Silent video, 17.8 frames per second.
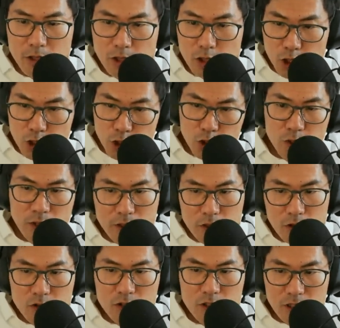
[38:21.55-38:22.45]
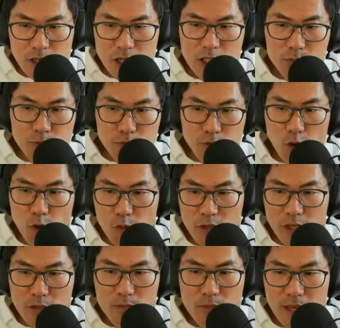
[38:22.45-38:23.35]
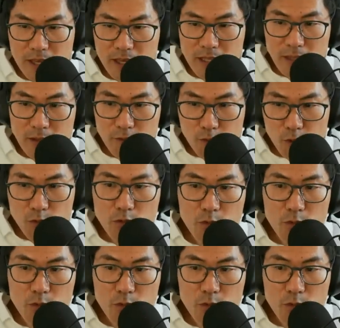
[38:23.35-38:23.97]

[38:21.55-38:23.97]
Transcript: look at those stocks before we can make an informed